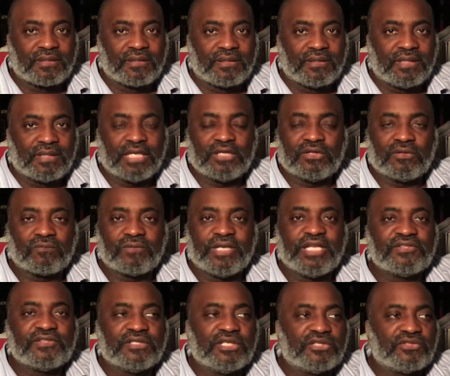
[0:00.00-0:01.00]
And the
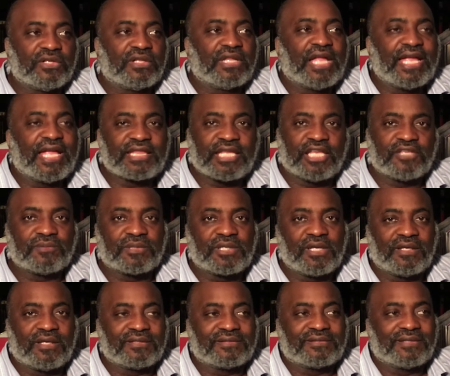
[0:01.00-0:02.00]
reason that you're like that is
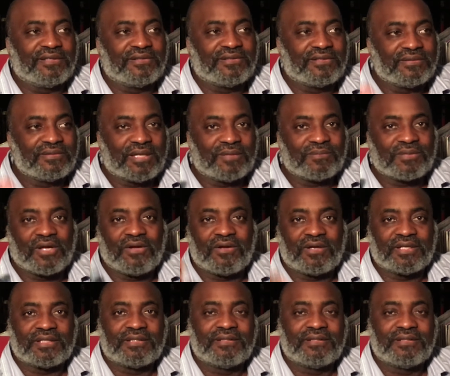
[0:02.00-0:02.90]
because, dude, I'm gone.